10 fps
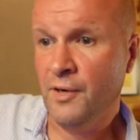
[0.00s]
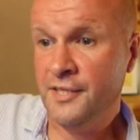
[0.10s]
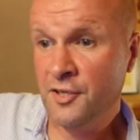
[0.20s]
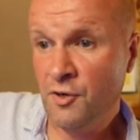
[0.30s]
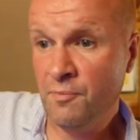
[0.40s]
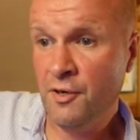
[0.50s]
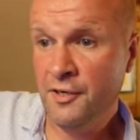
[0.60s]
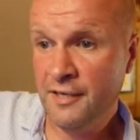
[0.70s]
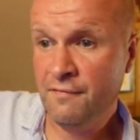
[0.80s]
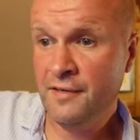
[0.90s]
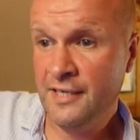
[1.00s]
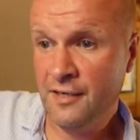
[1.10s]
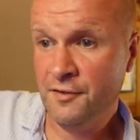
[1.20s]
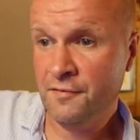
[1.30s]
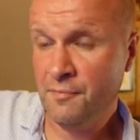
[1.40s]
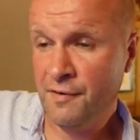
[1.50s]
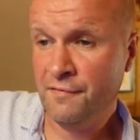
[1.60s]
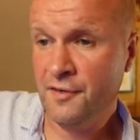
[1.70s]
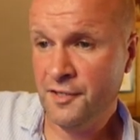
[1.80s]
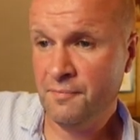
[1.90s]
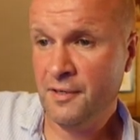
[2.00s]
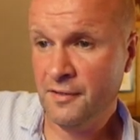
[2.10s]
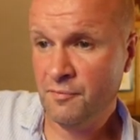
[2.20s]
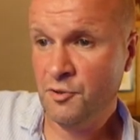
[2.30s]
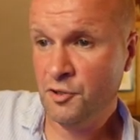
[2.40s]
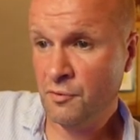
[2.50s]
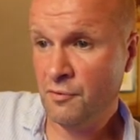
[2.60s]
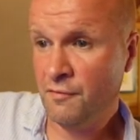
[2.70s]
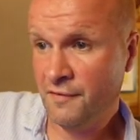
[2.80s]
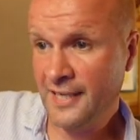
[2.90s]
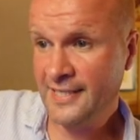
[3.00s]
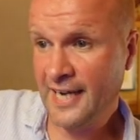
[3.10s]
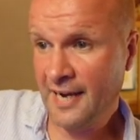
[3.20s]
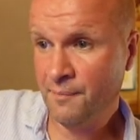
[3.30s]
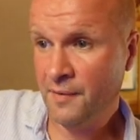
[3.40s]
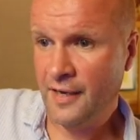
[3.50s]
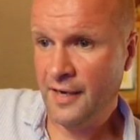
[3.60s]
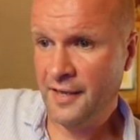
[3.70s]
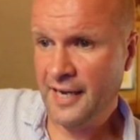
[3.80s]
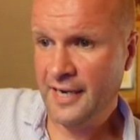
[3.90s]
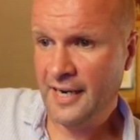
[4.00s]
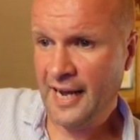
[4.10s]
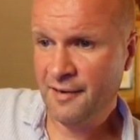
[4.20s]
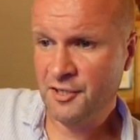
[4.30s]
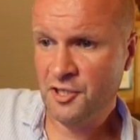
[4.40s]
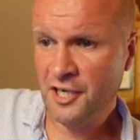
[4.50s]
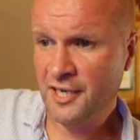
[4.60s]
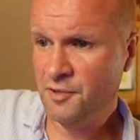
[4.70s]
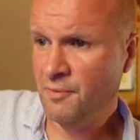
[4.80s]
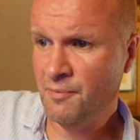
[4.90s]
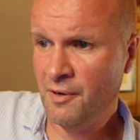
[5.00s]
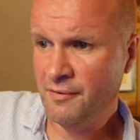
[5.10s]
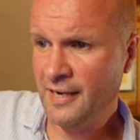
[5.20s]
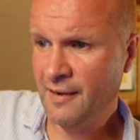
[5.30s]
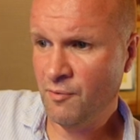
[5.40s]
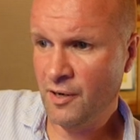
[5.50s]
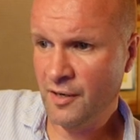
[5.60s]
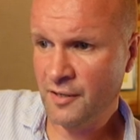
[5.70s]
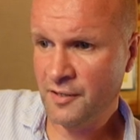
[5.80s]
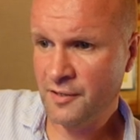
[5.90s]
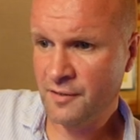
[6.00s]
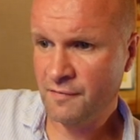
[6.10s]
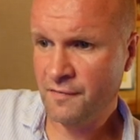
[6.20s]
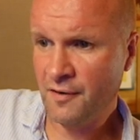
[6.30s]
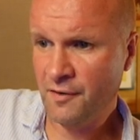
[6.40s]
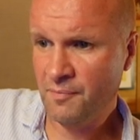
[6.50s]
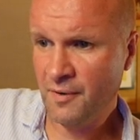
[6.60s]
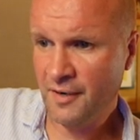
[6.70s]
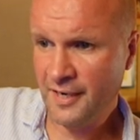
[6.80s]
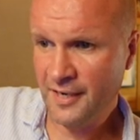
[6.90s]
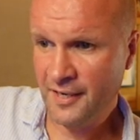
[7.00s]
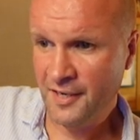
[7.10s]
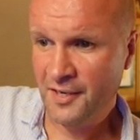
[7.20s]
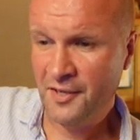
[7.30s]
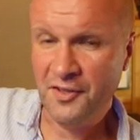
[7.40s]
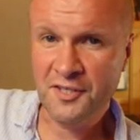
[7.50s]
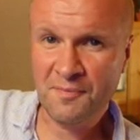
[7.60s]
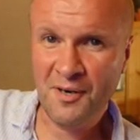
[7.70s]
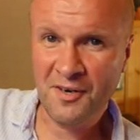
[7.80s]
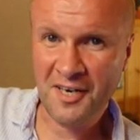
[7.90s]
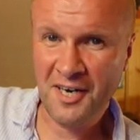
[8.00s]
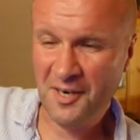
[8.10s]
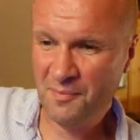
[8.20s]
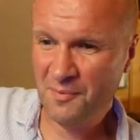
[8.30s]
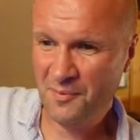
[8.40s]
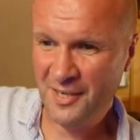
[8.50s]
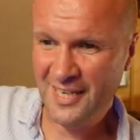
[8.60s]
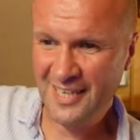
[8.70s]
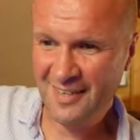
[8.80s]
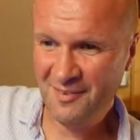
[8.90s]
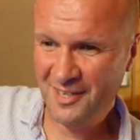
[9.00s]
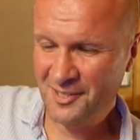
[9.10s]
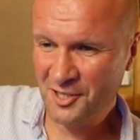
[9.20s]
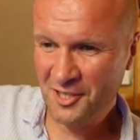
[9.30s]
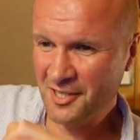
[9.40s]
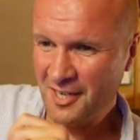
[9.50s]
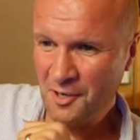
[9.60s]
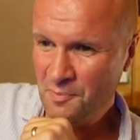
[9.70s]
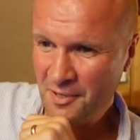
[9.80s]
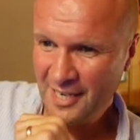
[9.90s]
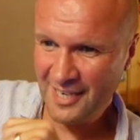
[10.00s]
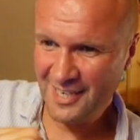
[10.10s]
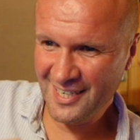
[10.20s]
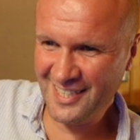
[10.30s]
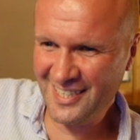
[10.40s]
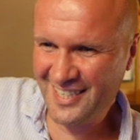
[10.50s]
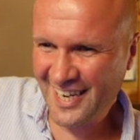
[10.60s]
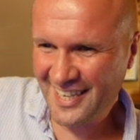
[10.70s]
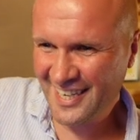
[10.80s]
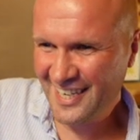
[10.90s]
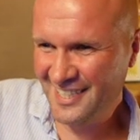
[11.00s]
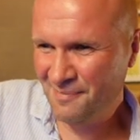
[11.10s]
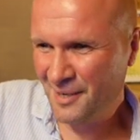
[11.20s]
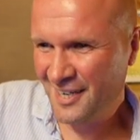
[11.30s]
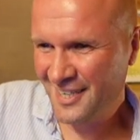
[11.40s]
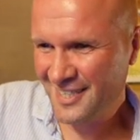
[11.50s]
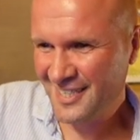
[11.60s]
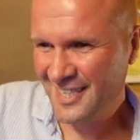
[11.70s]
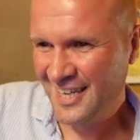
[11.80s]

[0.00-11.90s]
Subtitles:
My top earning videos for my first month were Jean-Claude Van Damme, and then how to change mobile networks, followed by the smart cup. We were just open it, take the lid apart,